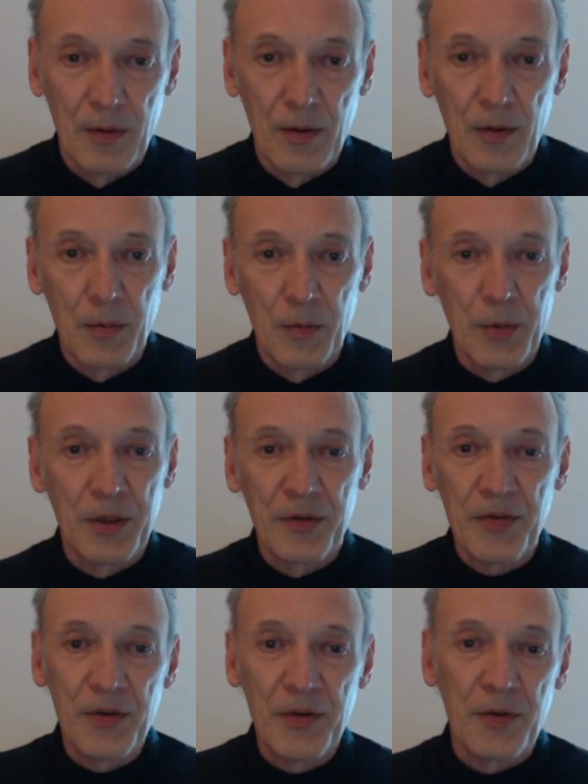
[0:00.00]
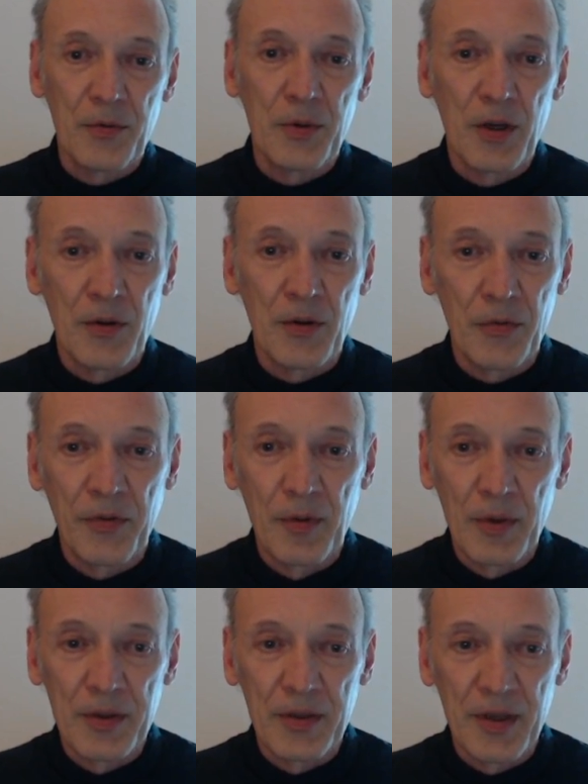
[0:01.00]
We can see that we have a similar
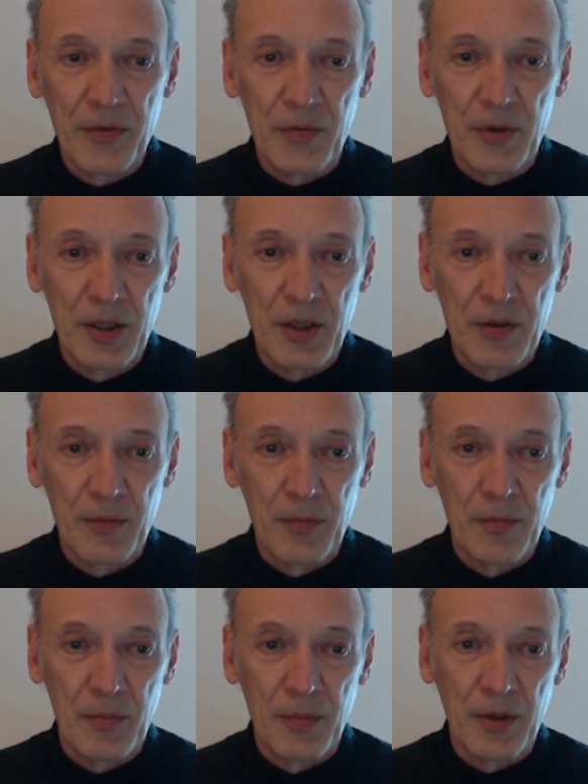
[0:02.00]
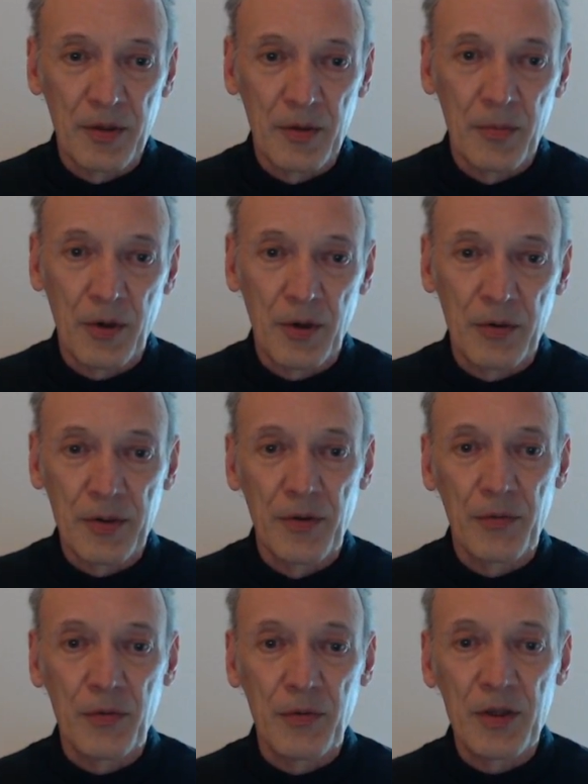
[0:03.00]
death rate, but about a
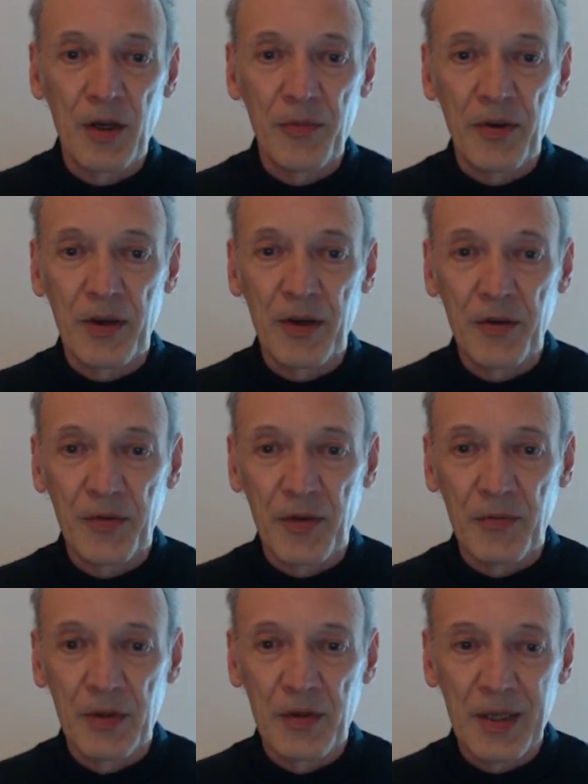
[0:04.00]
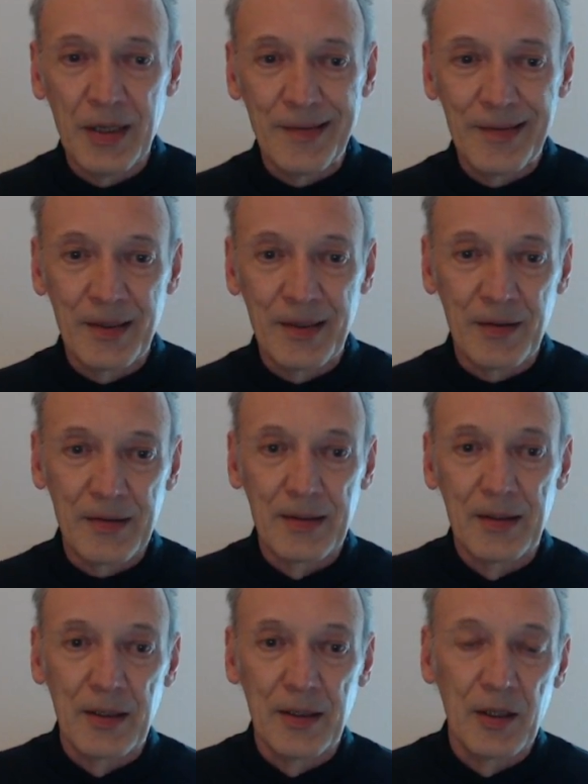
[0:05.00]
3 times higher 7-day incidence.
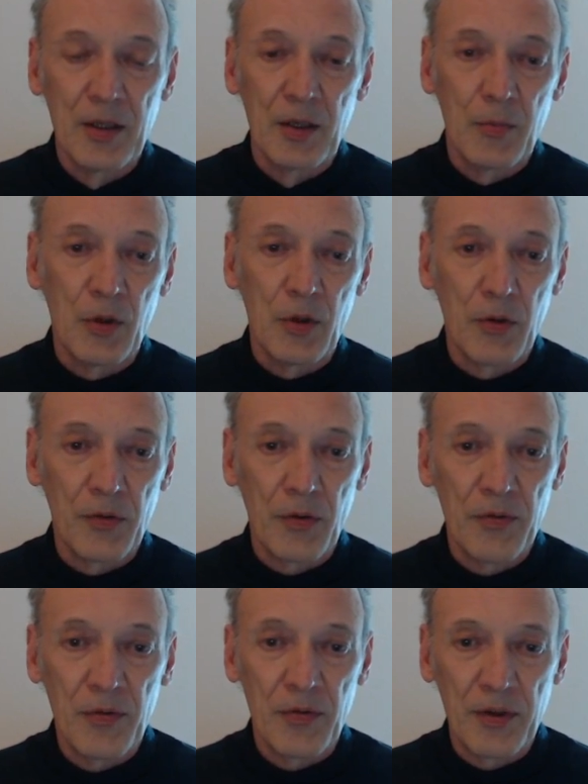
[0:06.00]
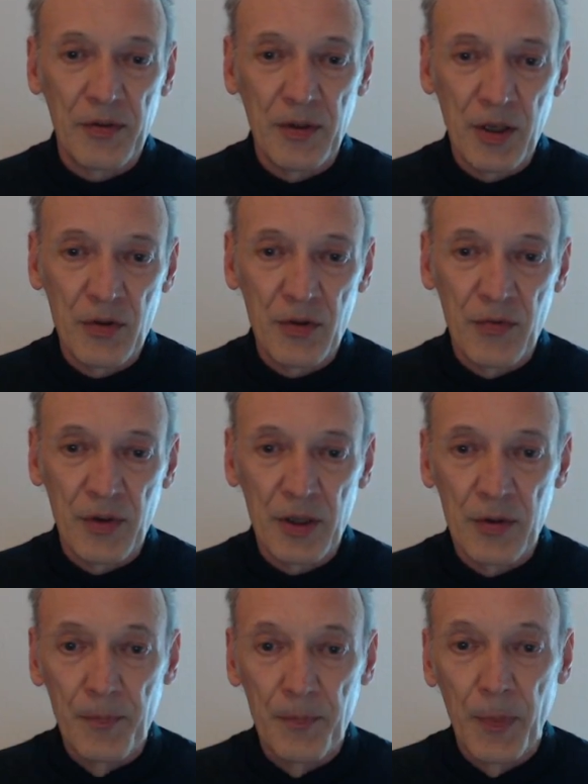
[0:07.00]
Because of the vaccination rate,
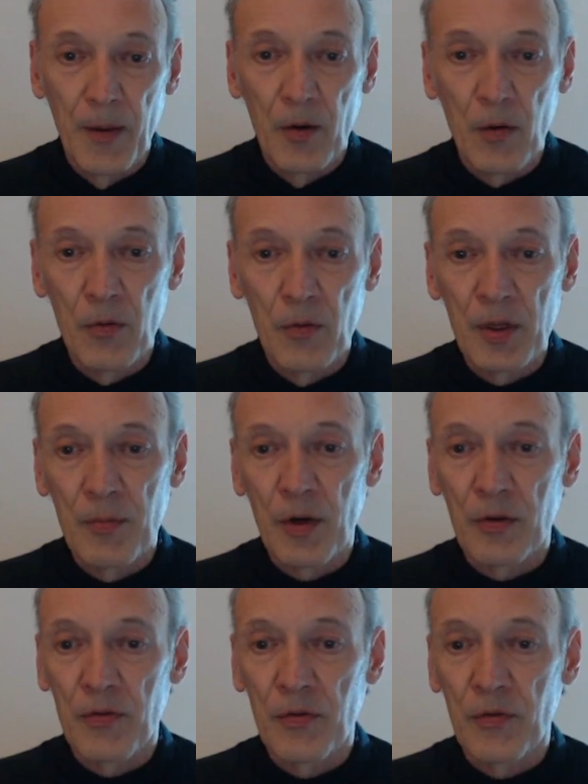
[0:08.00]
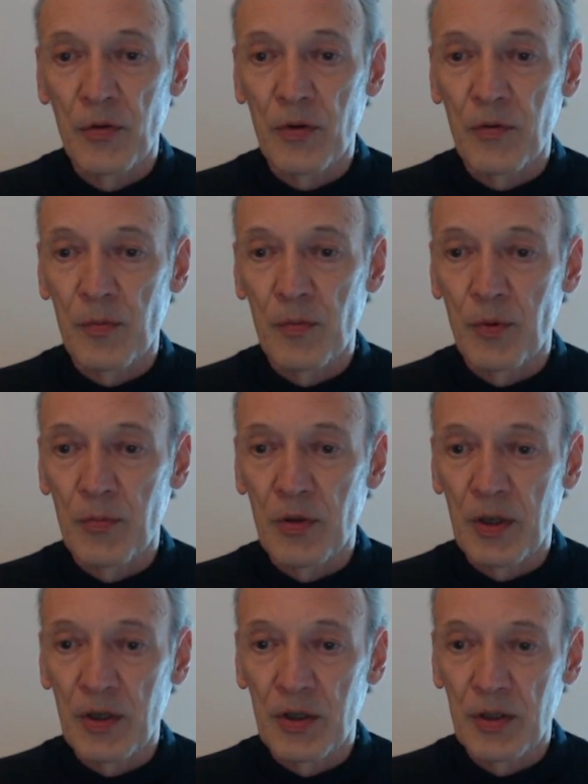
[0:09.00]
only about a third of the
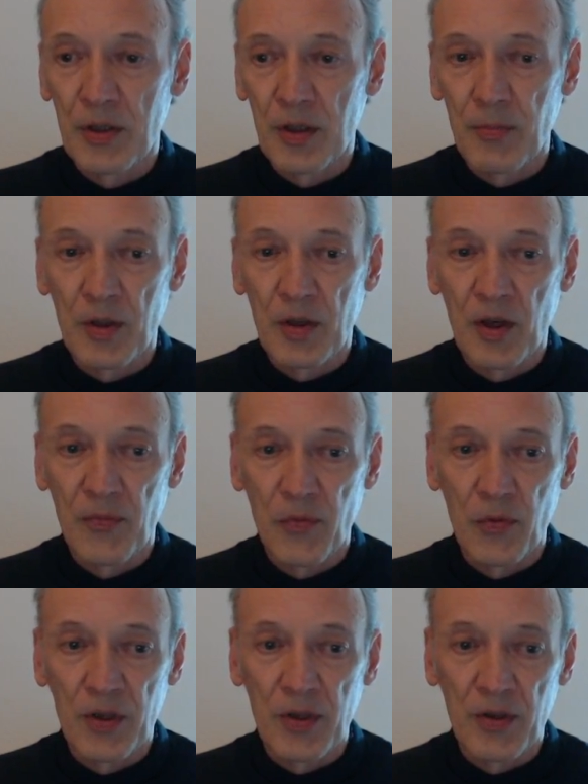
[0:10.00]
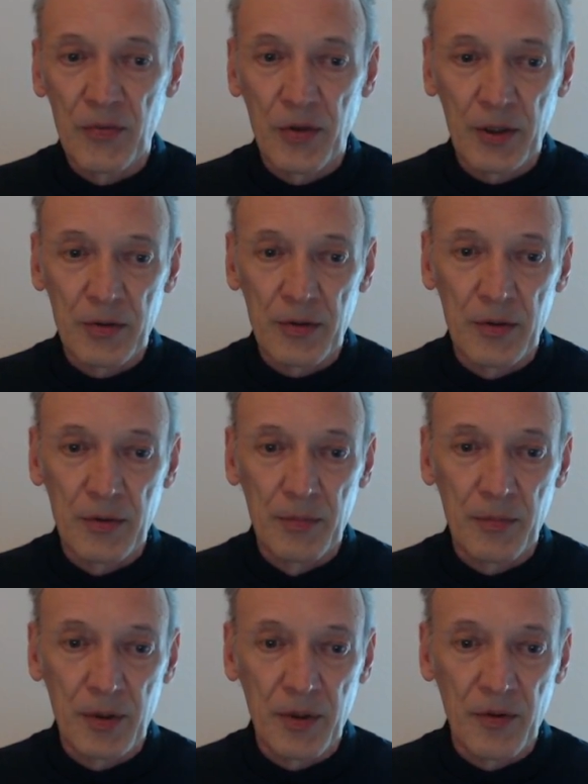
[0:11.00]
population can become fully infected,
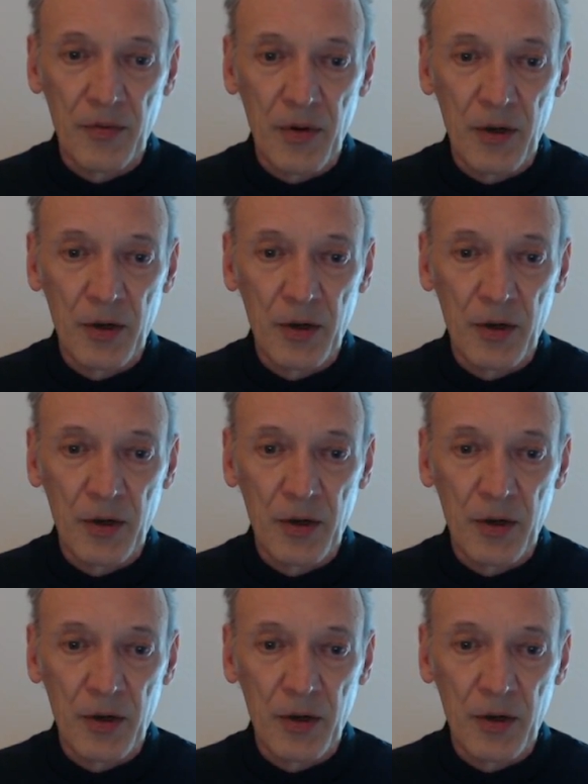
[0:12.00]
but the virus